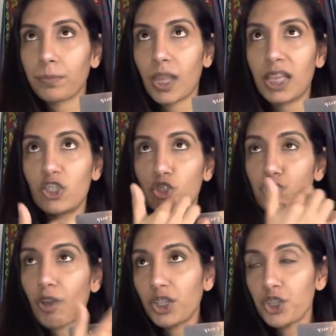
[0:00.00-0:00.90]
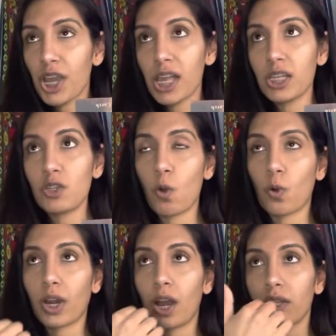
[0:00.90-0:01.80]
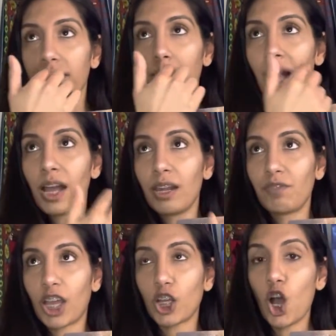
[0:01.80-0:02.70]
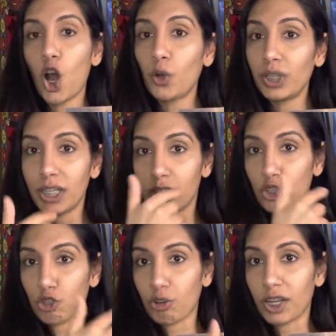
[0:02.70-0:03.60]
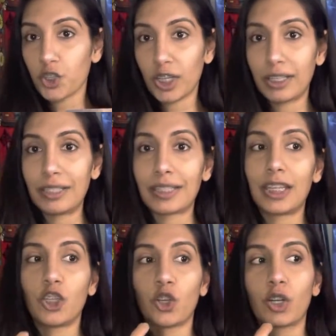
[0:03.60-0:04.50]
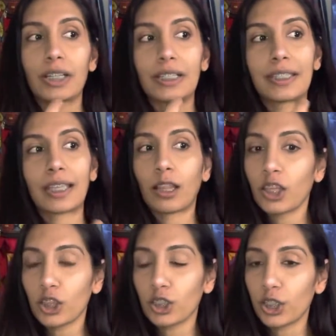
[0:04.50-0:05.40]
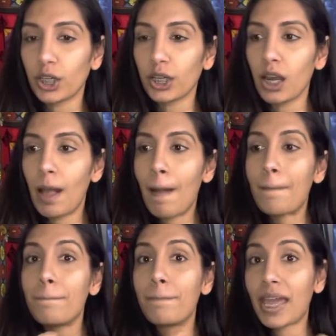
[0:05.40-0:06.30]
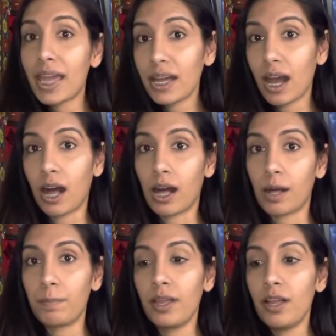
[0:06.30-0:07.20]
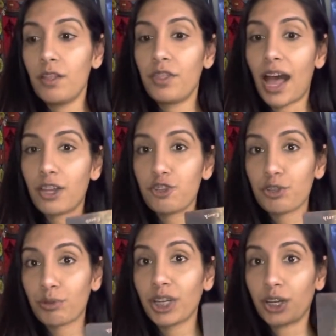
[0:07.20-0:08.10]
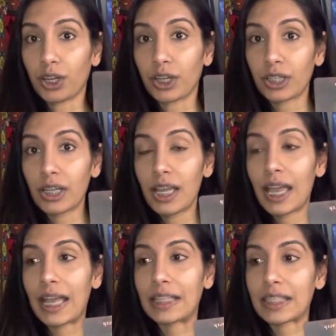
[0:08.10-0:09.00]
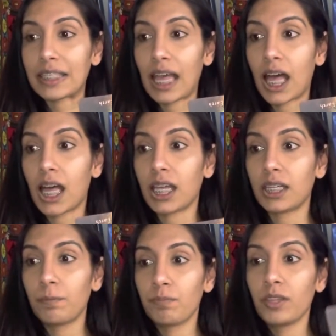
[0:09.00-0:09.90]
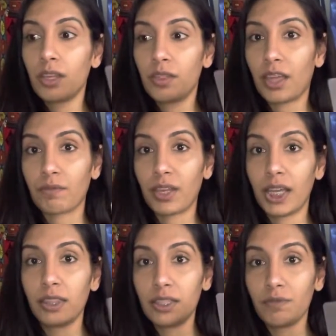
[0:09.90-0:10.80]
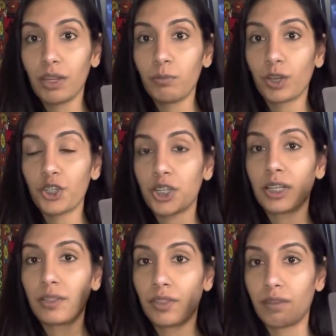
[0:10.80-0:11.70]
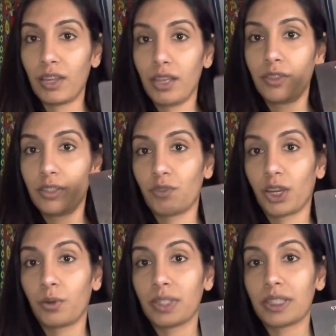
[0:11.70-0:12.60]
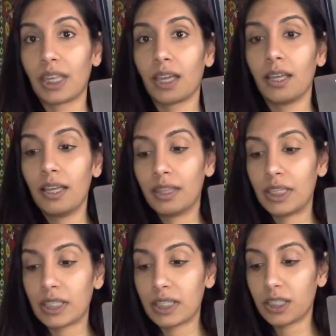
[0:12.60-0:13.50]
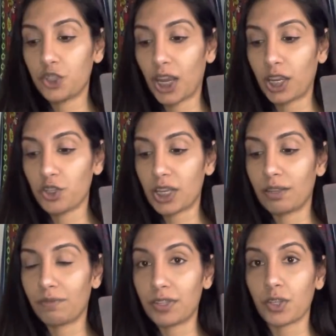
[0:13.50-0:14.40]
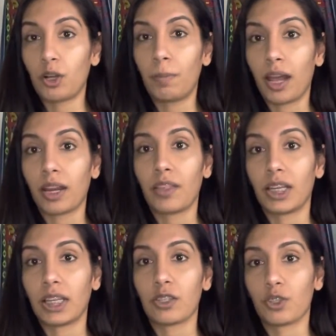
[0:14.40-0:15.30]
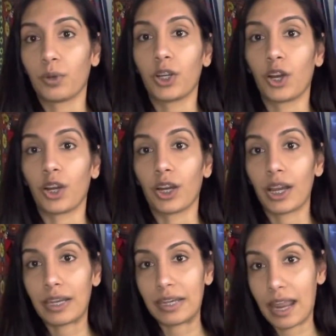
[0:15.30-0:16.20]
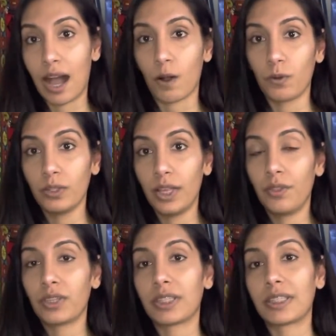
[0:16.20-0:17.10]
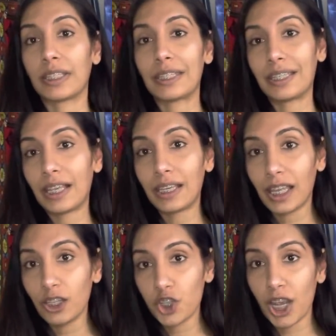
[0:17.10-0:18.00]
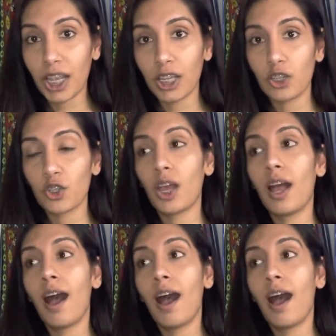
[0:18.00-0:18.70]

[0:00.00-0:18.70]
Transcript: instruction or some kind of encoded instructions in your cellular makeup that triggered and said, they've hit this vibration, they've hit this frequency, this is a change in the physical body that needs to occur now. This is a DNA change,